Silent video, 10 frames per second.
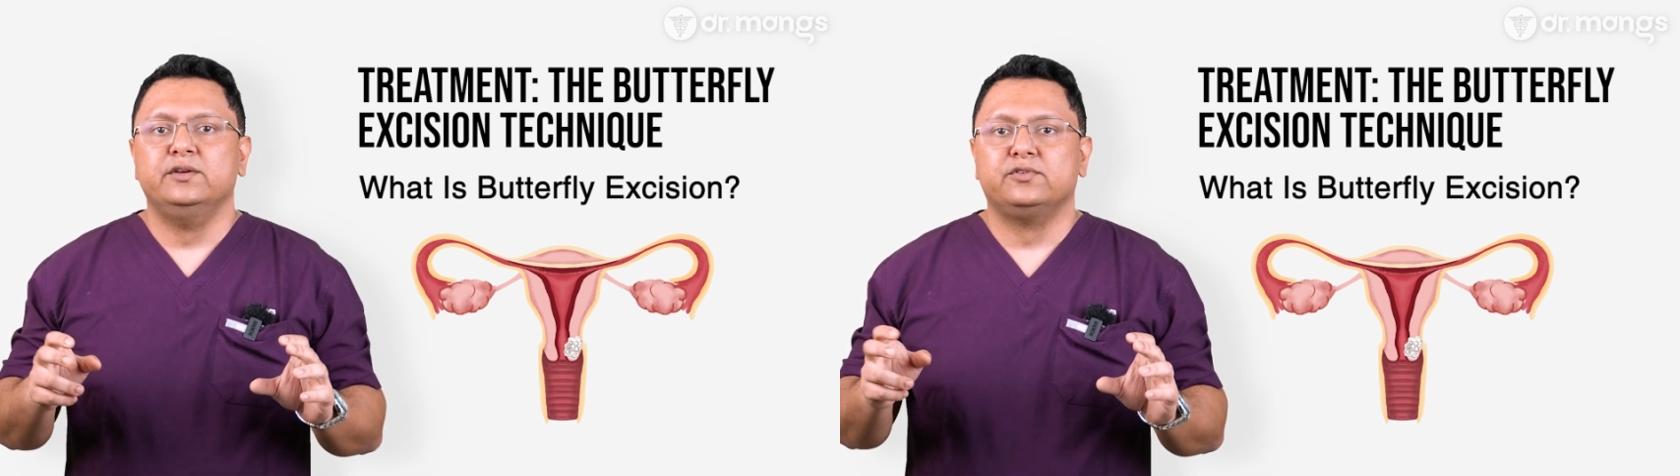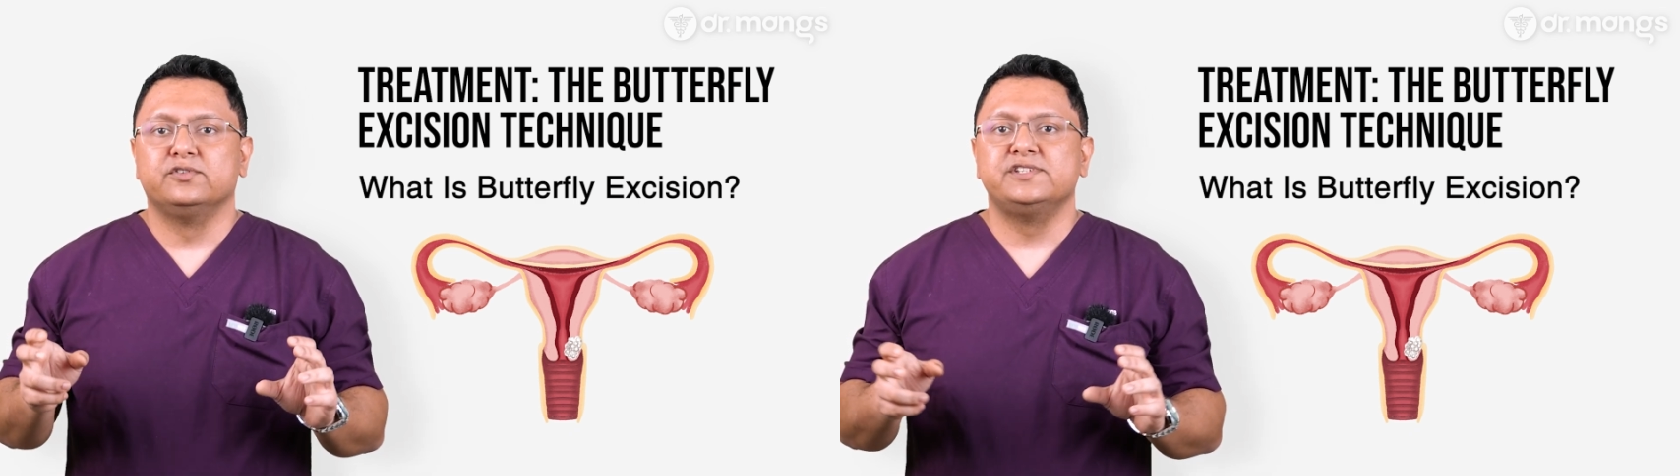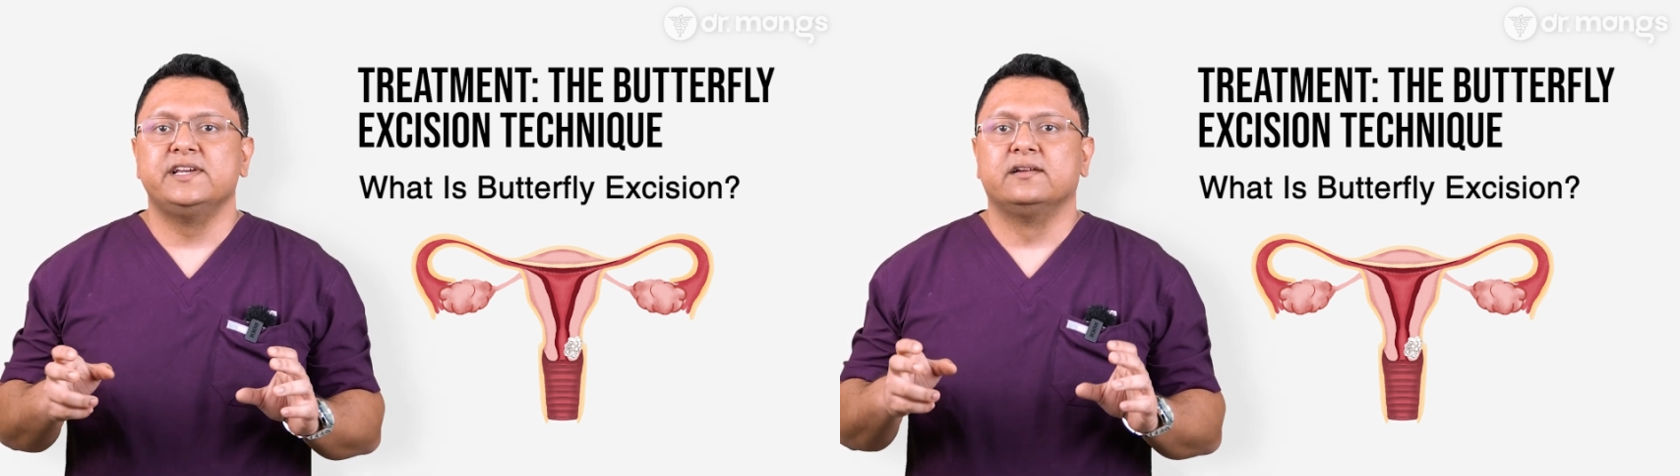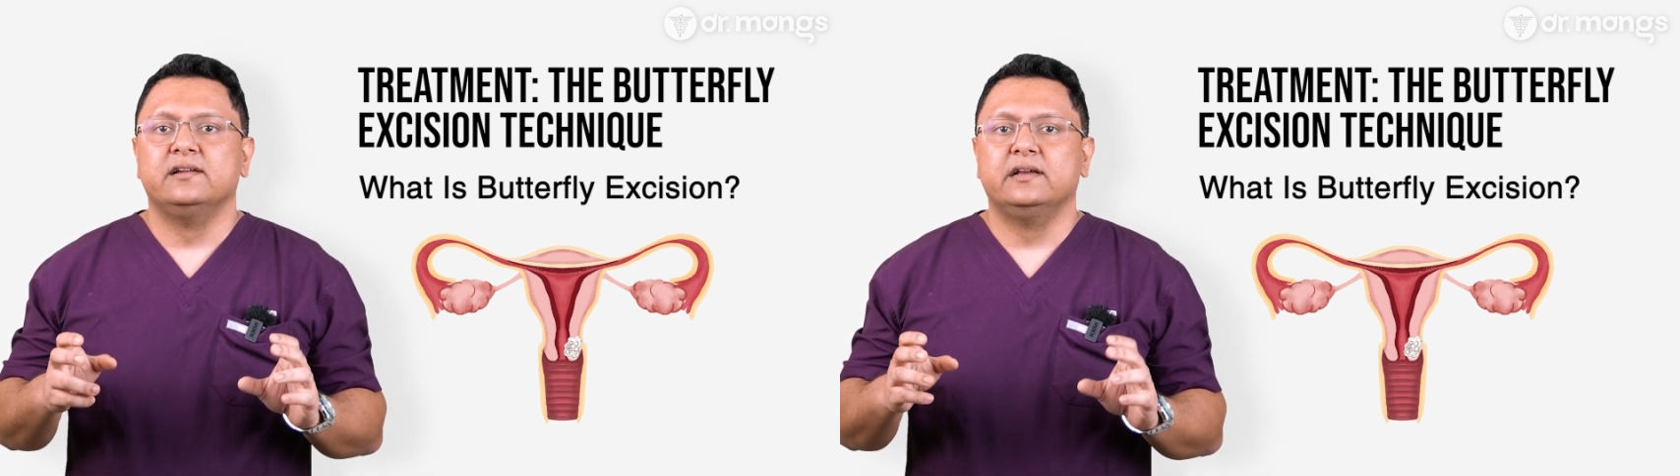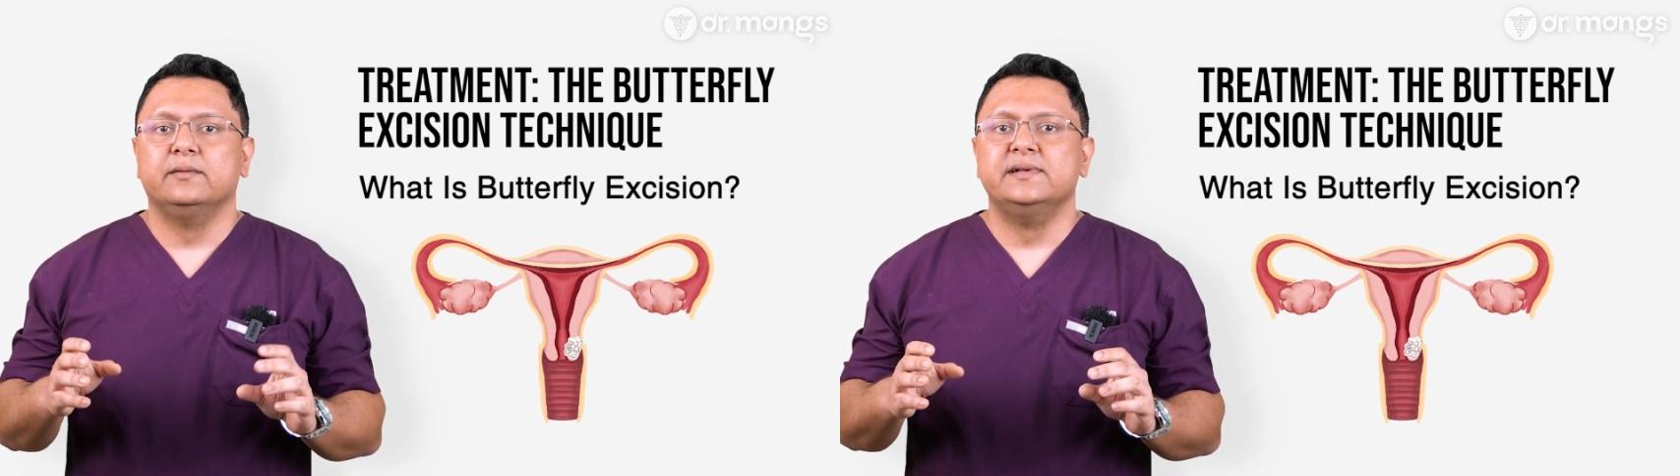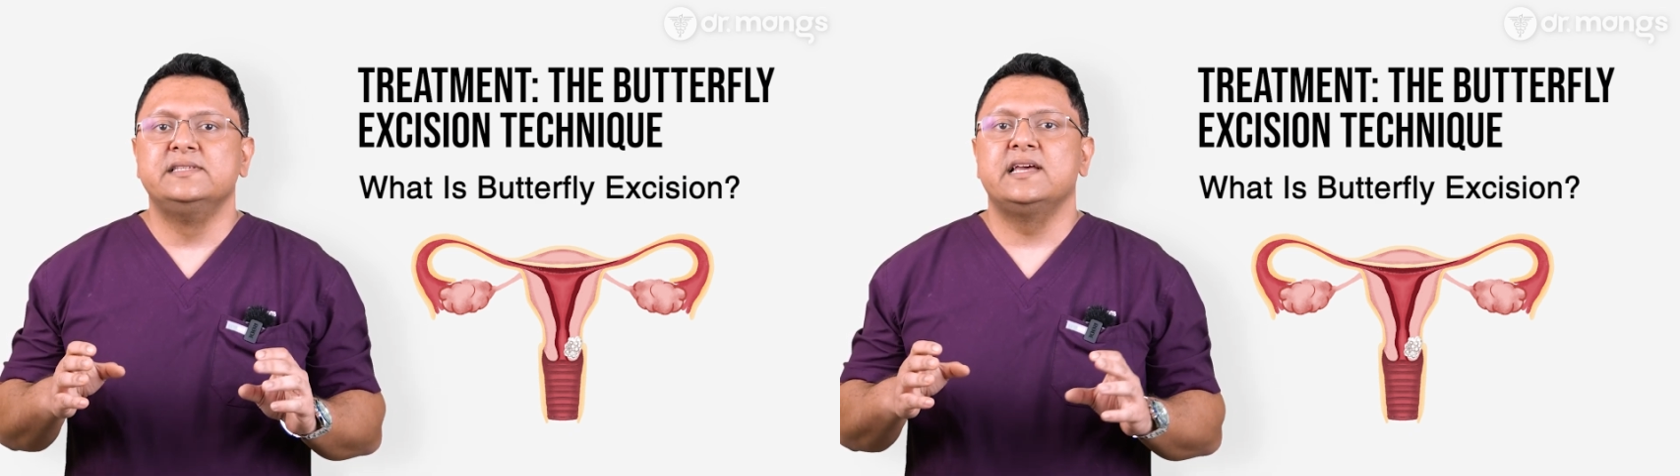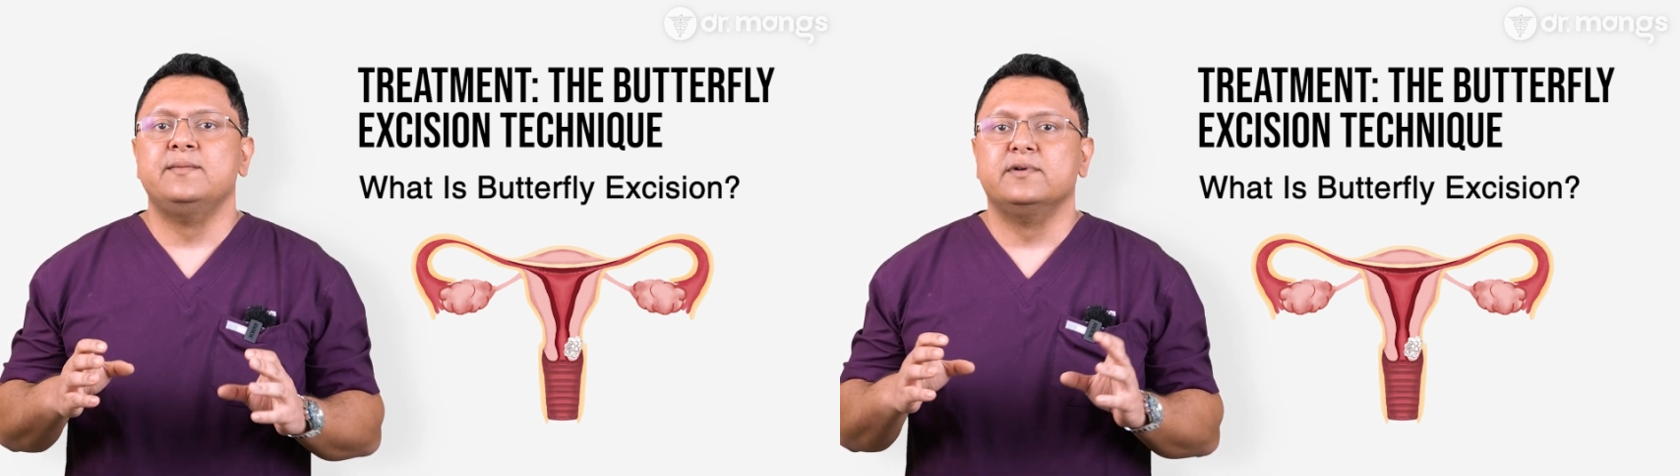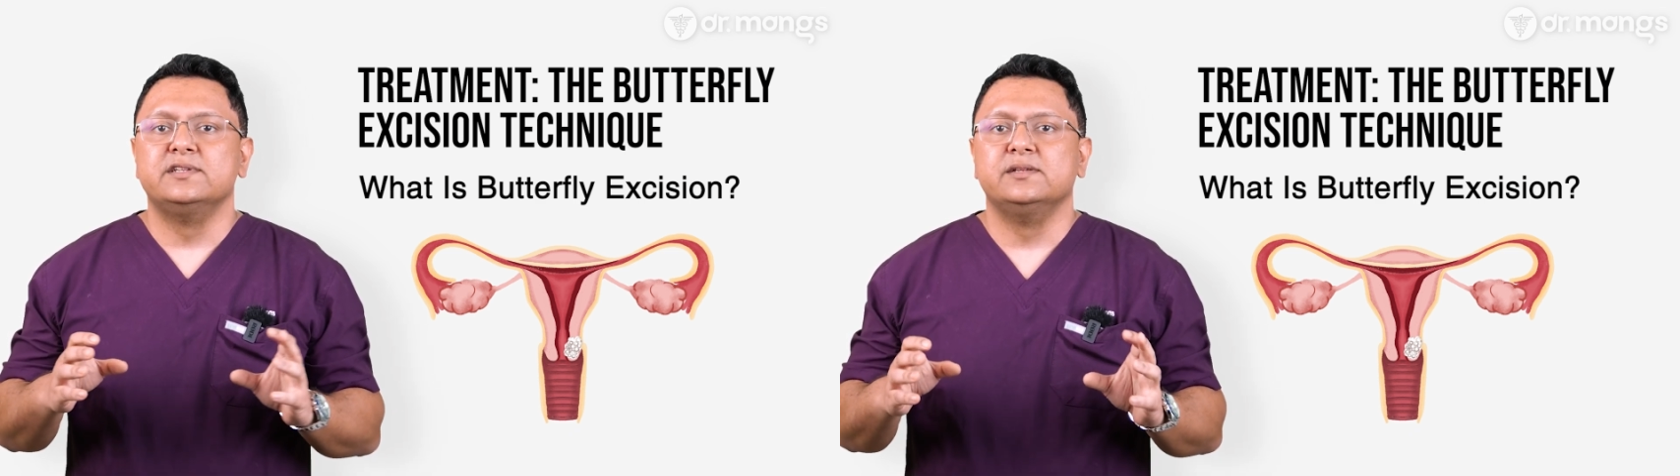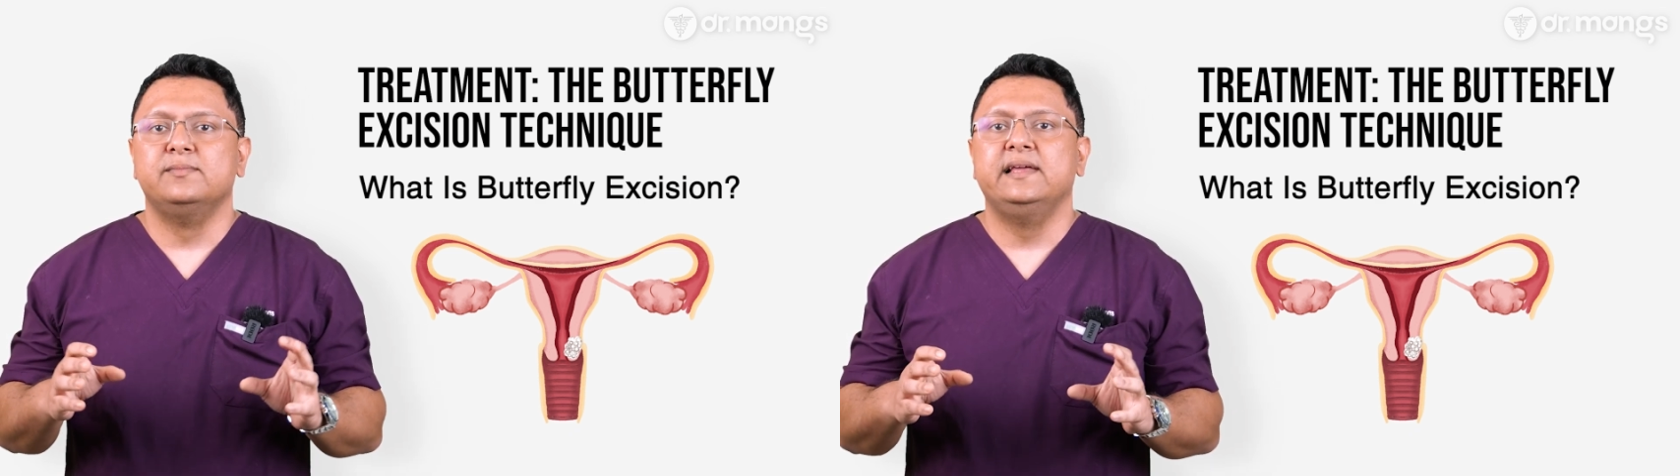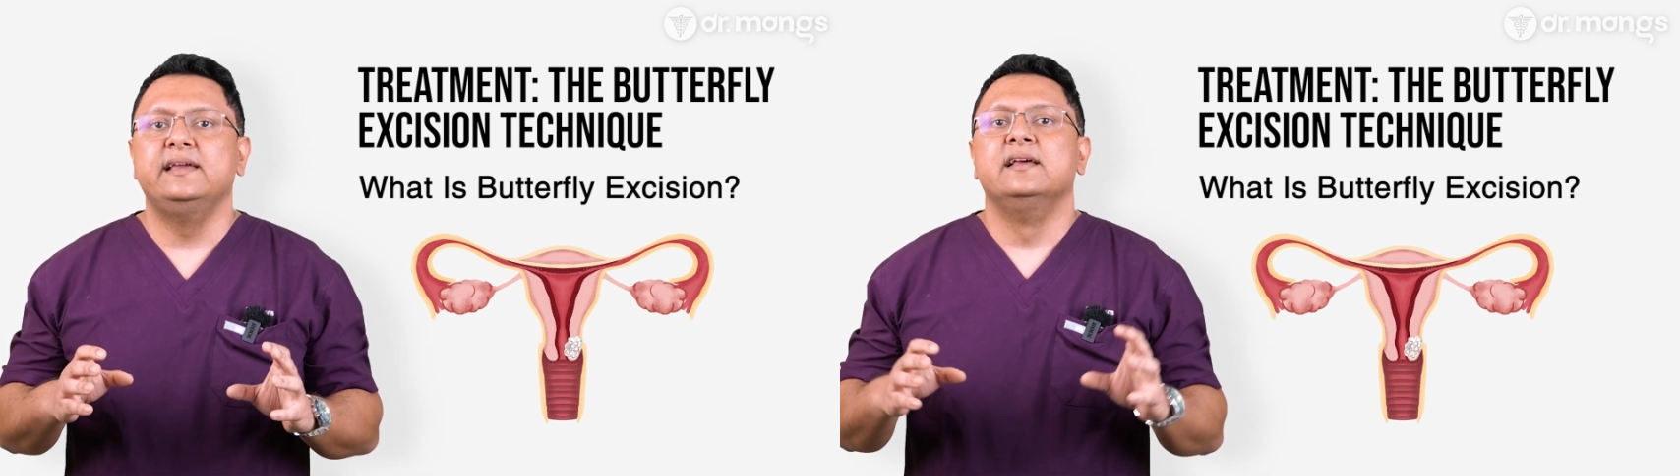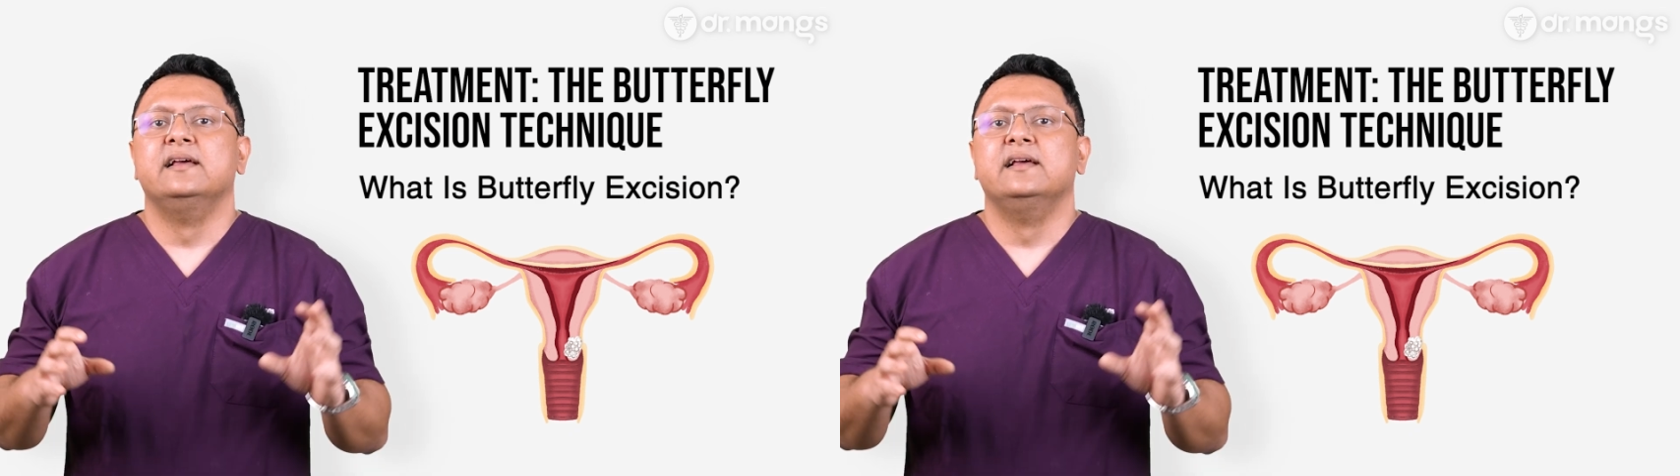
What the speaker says: uterosacral ligaments and possibly